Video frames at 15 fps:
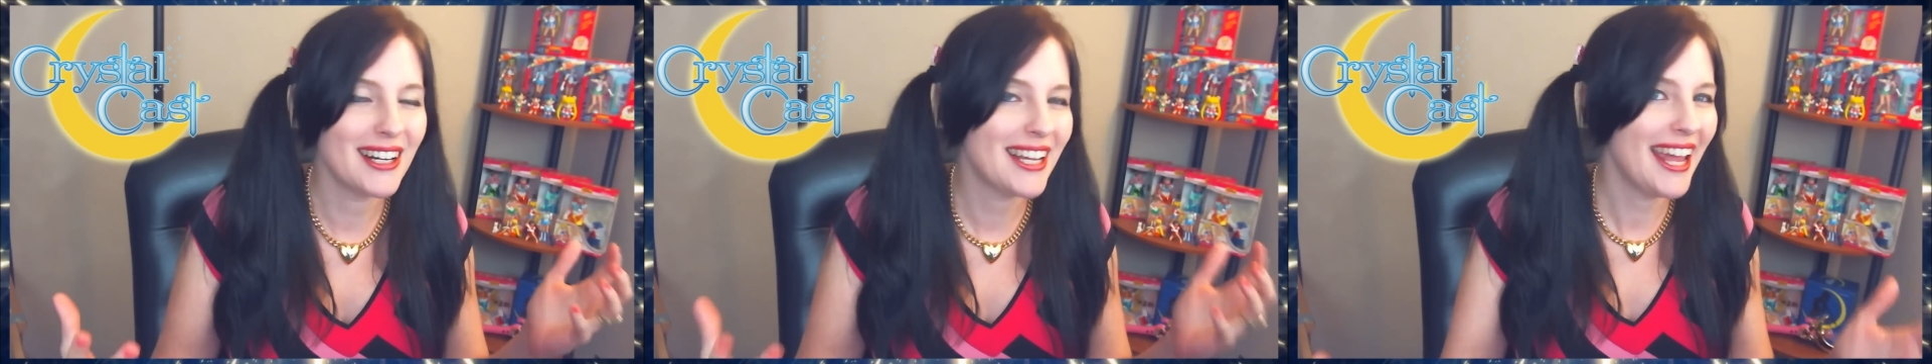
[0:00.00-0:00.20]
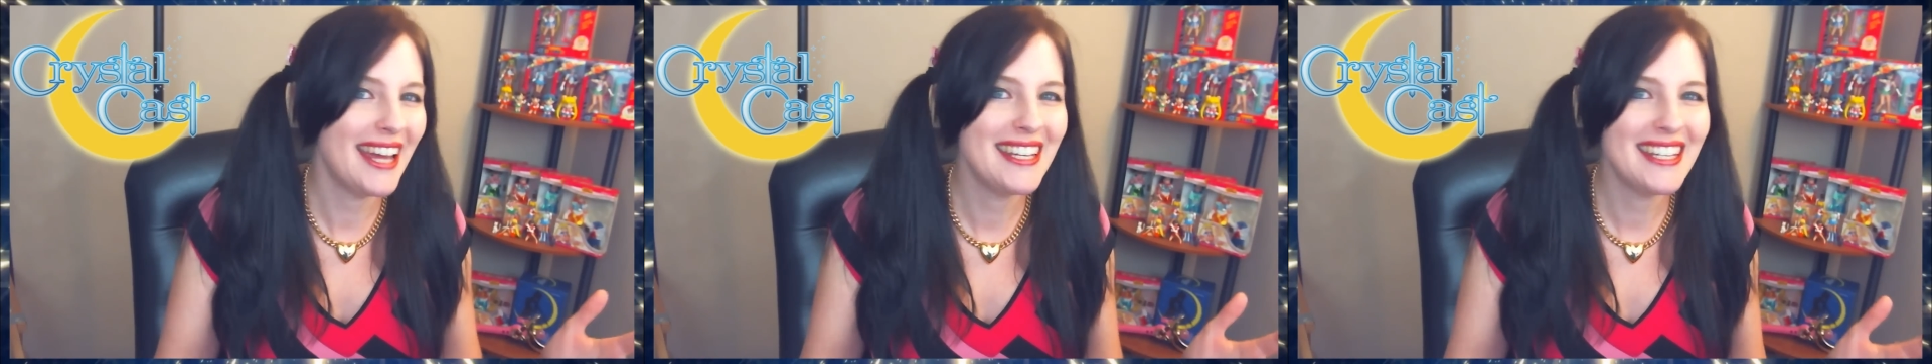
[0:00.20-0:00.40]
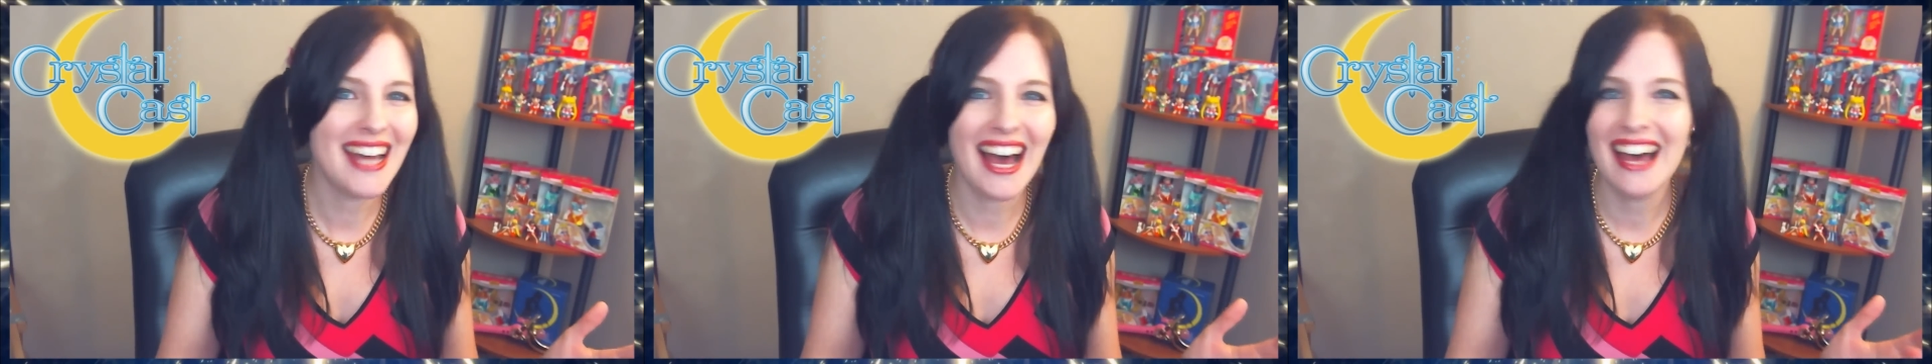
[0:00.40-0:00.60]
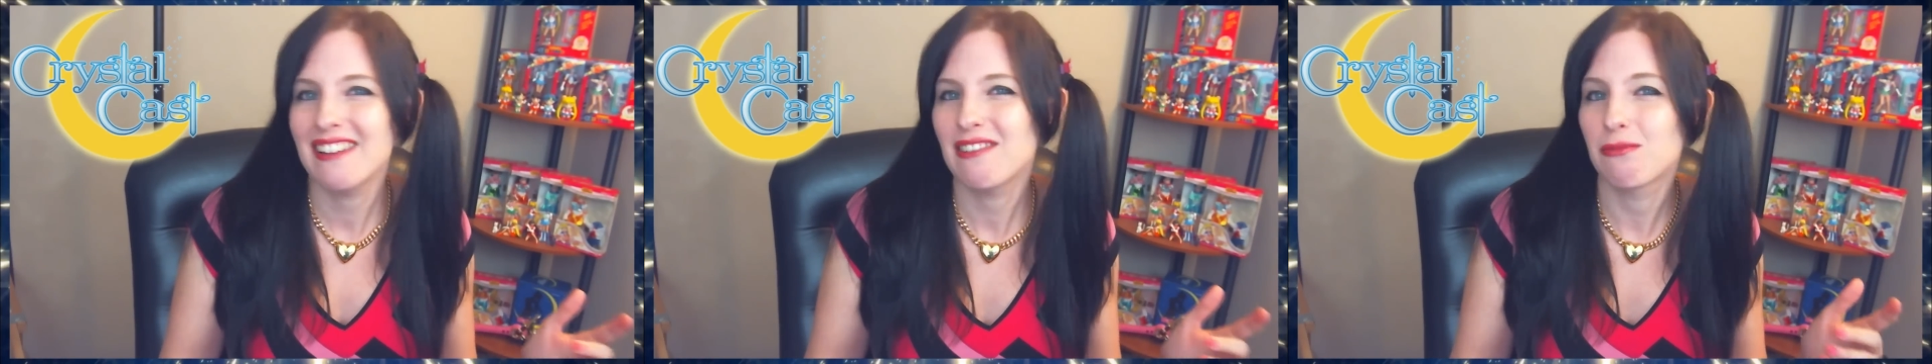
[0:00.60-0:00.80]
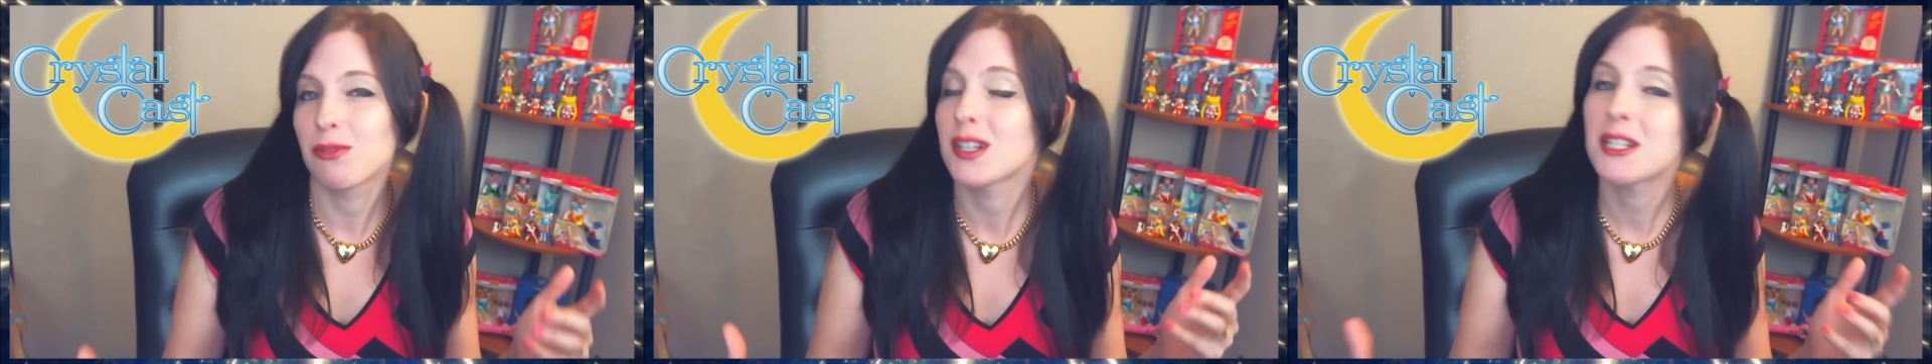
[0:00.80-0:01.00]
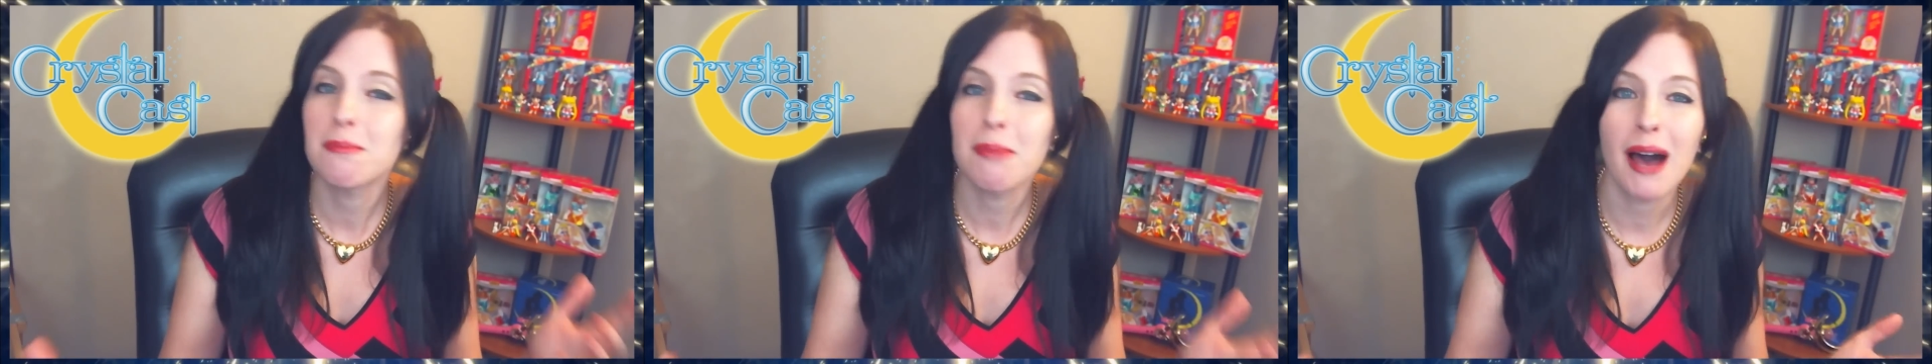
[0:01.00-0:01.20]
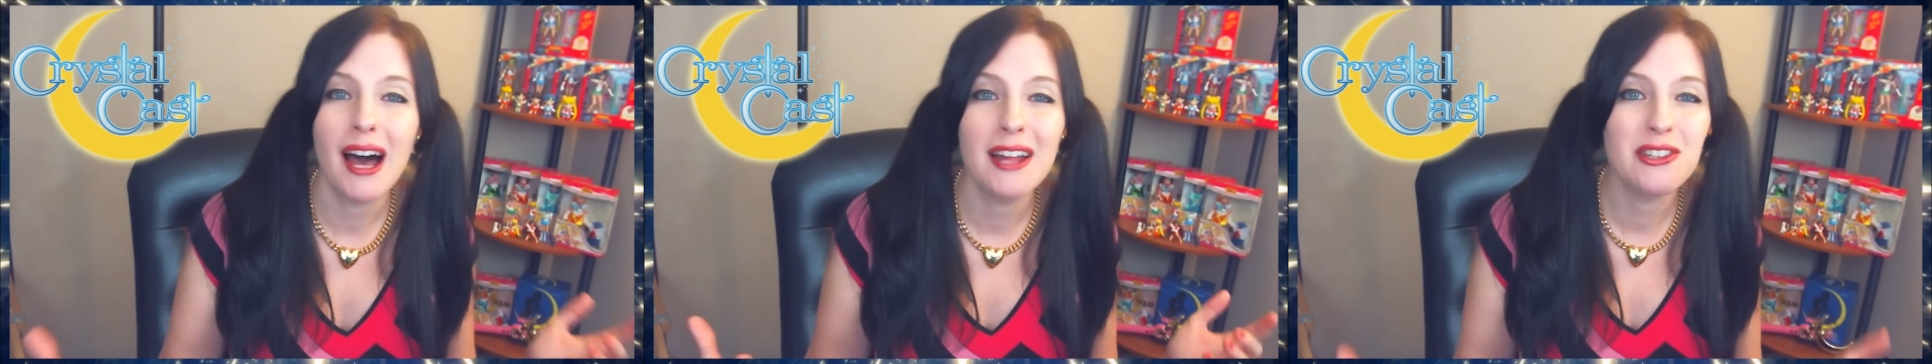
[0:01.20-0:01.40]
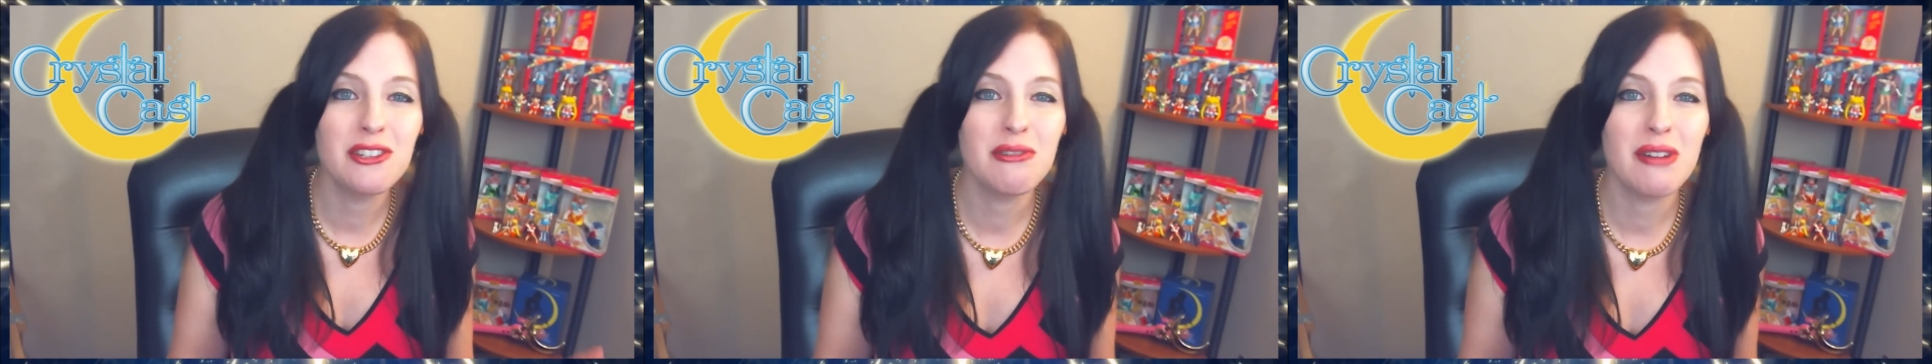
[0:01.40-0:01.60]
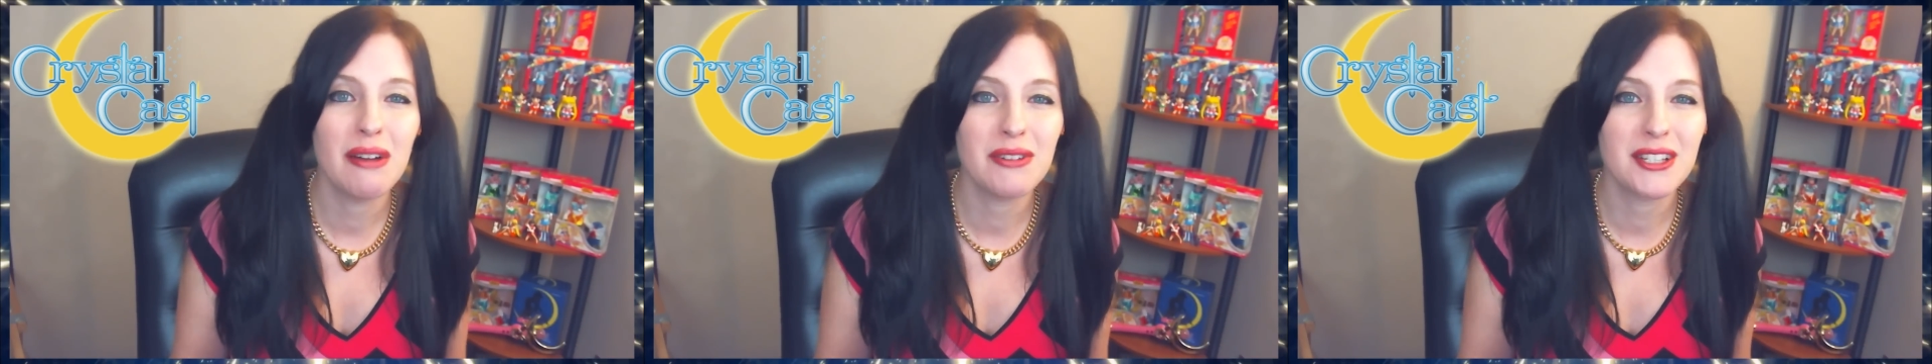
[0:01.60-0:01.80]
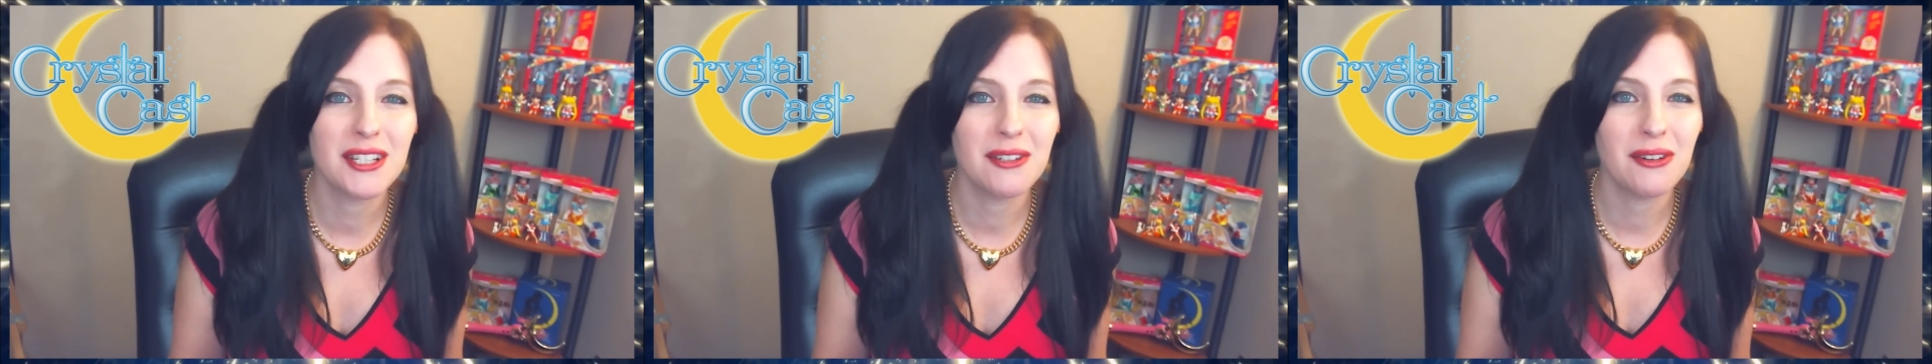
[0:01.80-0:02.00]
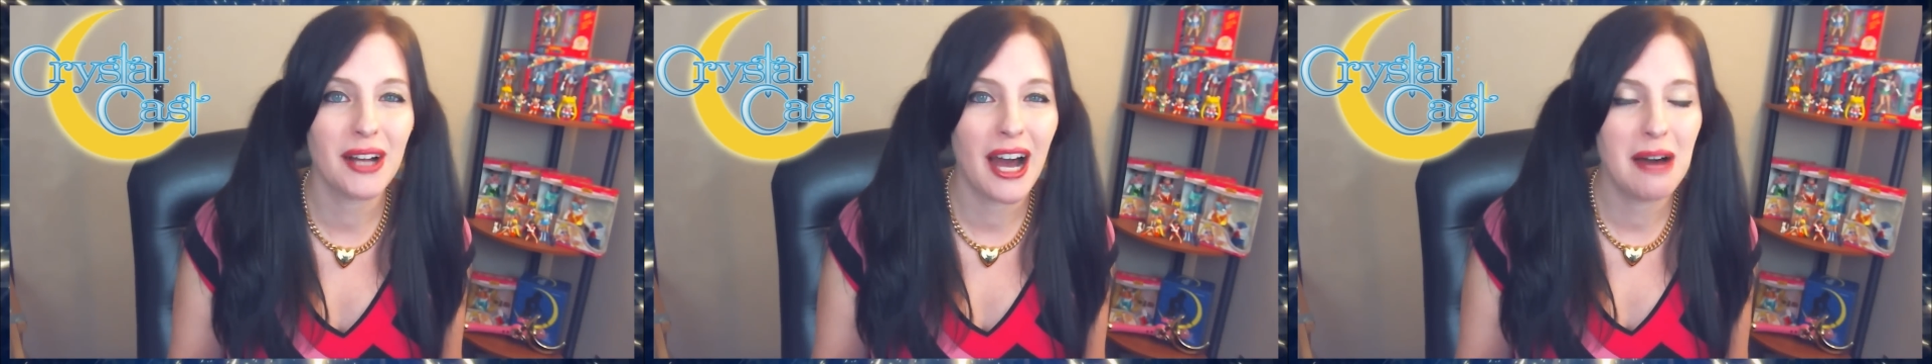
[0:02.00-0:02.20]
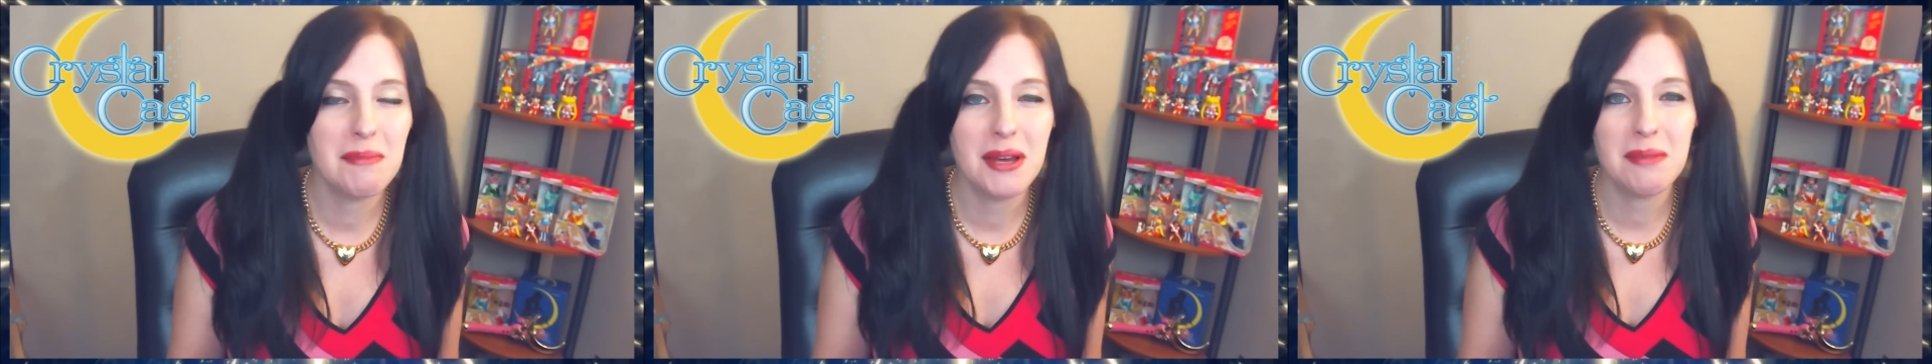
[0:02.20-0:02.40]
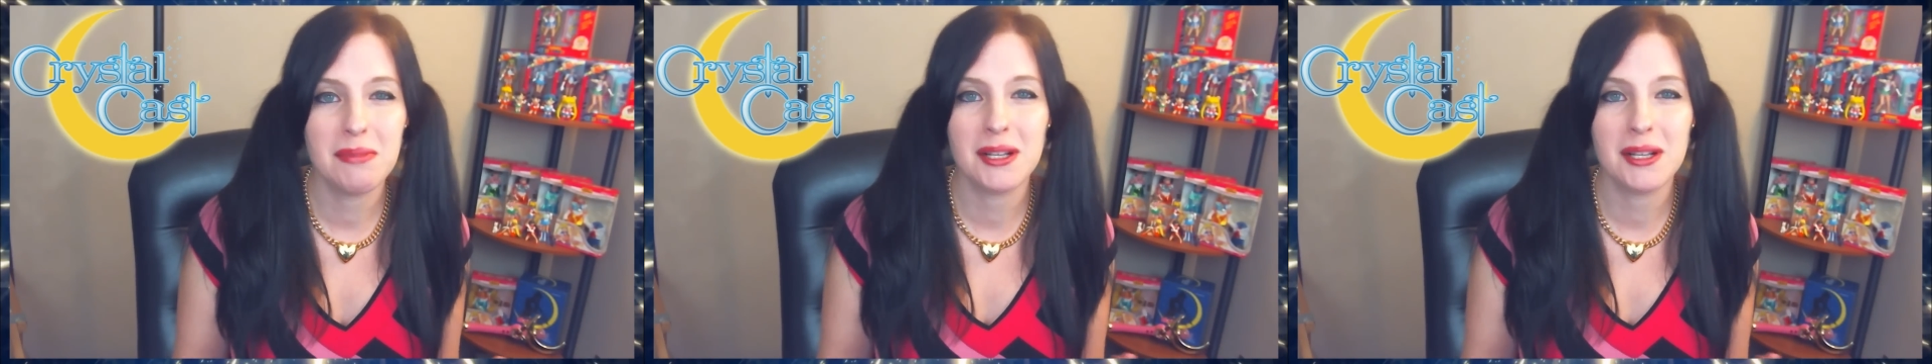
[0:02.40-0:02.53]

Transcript: cannot respond to every single comment